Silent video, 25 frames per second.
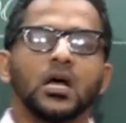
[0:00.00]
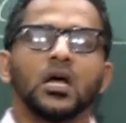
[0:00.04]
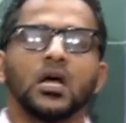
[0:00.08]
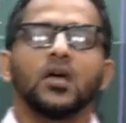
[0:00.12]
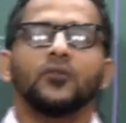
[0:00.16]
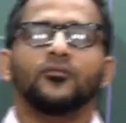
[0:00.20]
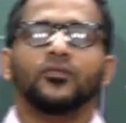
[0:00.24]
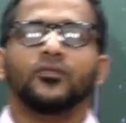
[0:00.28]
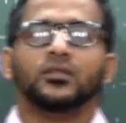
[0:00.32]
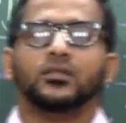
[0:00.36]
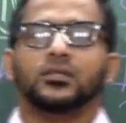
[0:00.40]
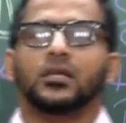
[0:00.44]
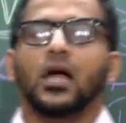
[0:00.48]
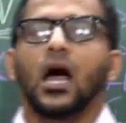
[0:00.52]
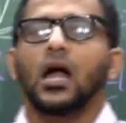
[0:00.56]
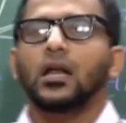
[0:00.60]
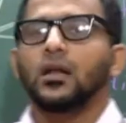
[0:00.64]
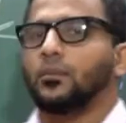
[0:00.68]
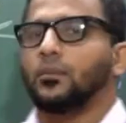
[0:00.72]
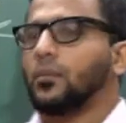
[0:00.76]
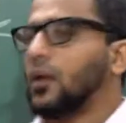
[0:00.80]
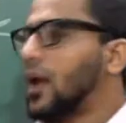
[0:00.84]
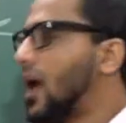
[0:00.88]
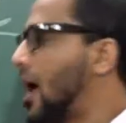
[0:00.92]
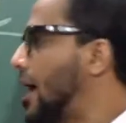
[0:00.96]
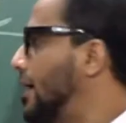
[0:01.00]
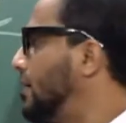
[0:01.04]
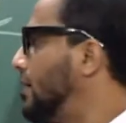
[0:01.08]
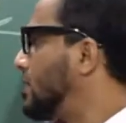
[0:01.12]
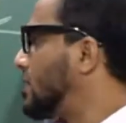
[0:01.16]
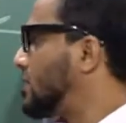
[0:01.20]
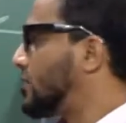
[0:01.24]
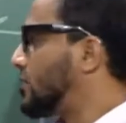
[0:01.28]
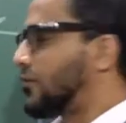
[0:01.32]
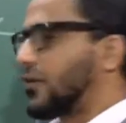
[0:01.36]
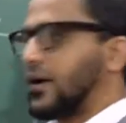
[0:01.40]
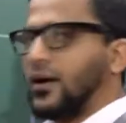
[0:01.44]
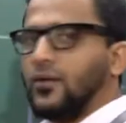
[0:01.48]
if you start applying
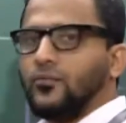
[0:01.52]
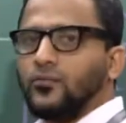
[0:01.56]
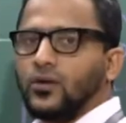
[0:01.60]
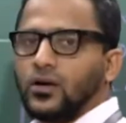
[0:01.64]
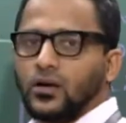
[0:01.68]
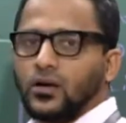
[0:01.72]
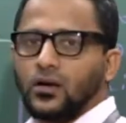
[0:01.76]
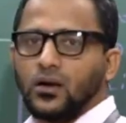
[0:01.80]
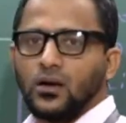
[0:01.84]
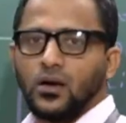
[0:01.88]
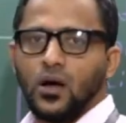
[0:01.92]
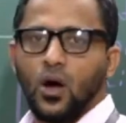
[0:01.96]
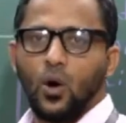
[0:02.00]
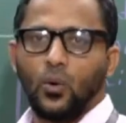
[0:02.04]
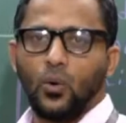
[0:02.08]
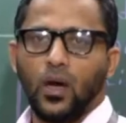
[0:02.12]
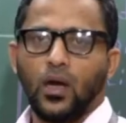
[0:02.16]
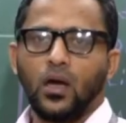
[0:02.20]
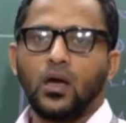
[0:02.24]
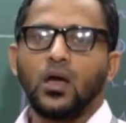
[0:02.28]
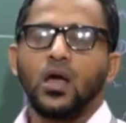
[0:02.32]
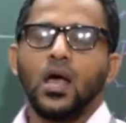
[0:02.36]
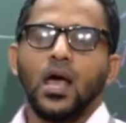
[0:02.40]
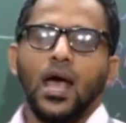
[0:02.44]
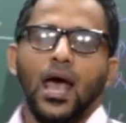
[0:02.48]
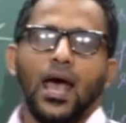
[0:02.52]
this framework, okay,